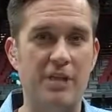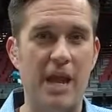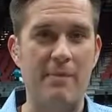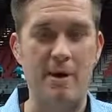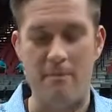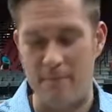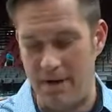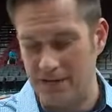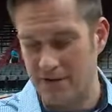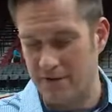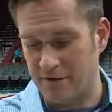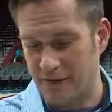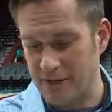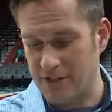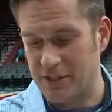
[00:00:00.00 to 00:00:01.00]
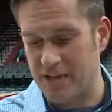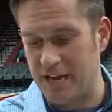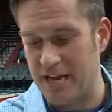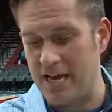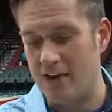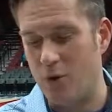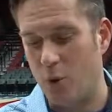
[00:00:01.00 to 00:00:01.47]
game at Mesa Fresca
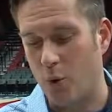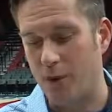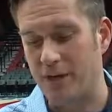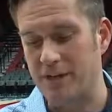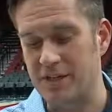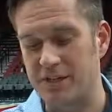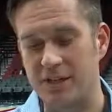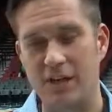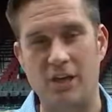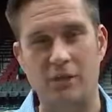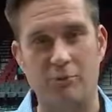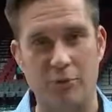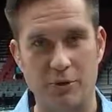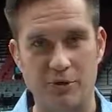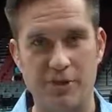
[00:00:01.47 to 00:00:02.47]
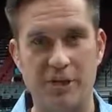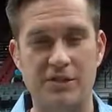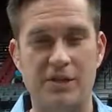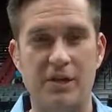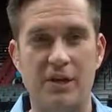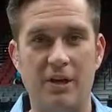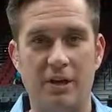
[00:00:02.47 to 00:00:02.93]
in Oregon City. All the proceeds
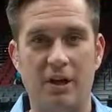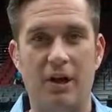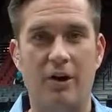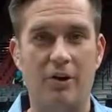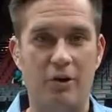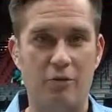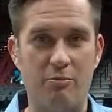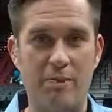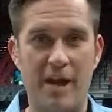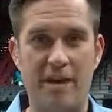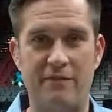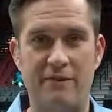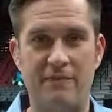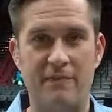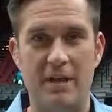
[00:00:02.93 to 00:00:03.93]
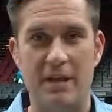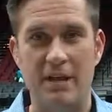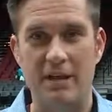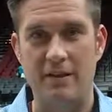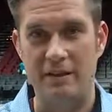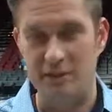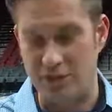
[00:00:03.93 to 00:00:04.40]
are going to go benefit
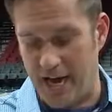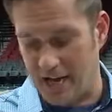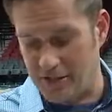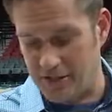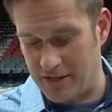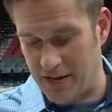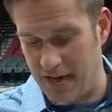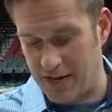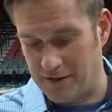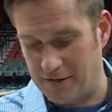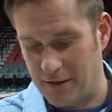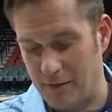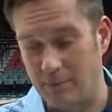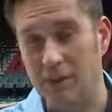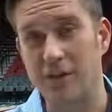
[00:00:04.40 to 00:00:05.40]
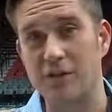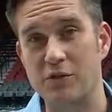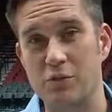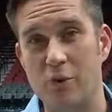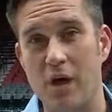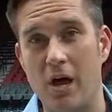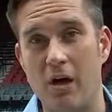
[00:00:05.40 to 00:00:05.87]
Jackson and his family as
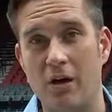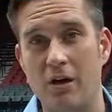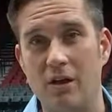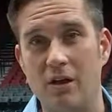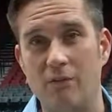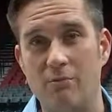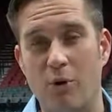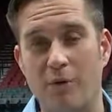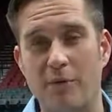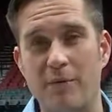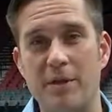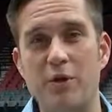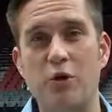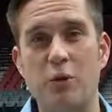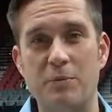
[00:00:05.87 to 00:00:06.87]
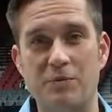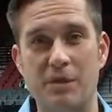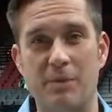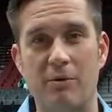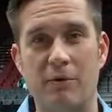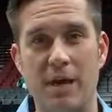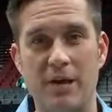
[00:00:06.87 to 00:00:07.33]
well. More from the Hoop
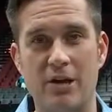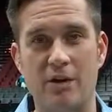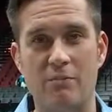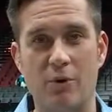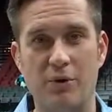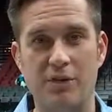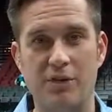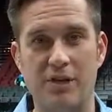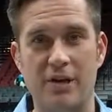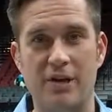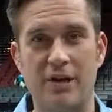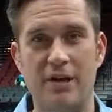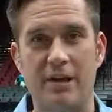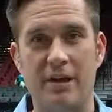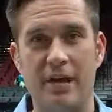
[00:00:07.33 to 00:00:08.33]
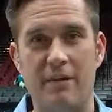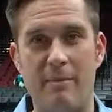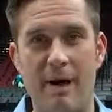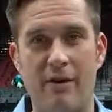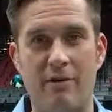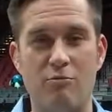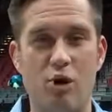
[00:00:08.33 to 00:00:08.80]
Summit right here at Moda Center in a
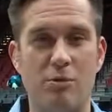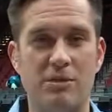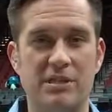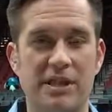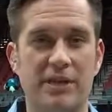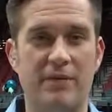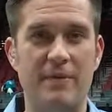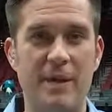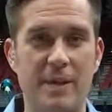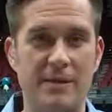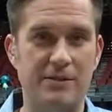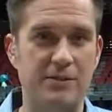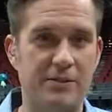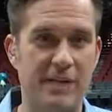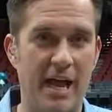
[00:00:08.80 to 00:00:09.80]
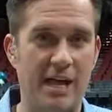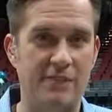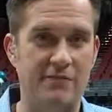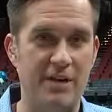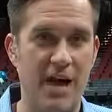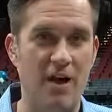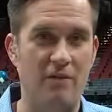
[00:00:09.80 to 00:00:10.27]
matter of moments later in this newscast.
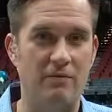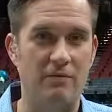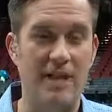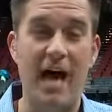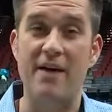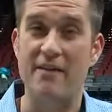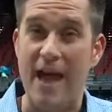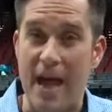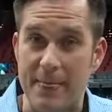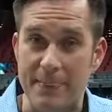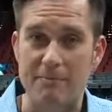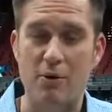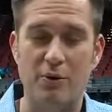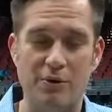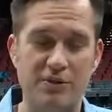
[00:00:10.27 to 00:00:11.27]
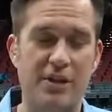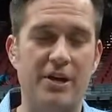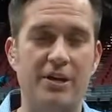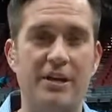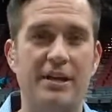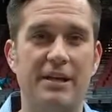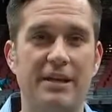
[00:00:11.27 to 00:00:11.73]
For now, live at the Moda
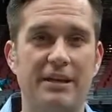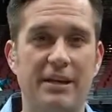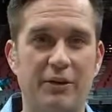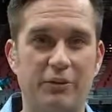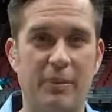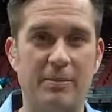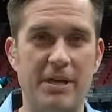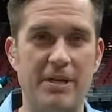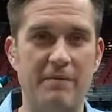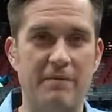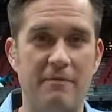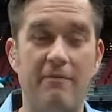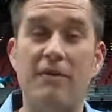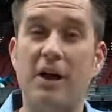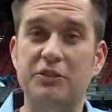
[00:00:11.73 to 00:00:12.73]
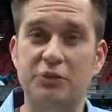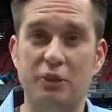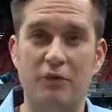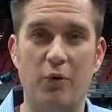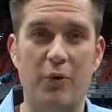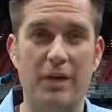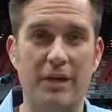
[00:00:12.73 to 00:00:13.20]
Center, Nick Krupke, Fox
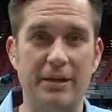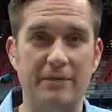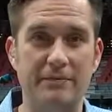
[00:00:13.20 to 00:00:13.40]
12 Oregon.